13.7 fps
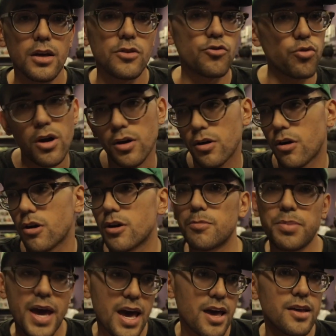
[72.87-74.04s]
draw a card,
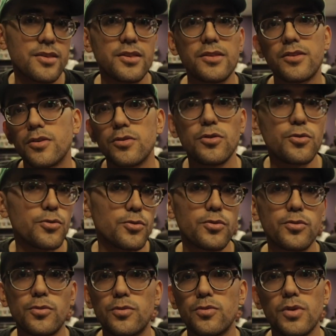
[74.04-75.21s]
pass until
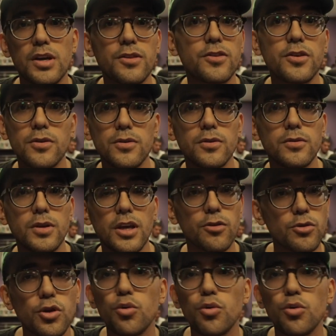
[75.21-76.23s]
either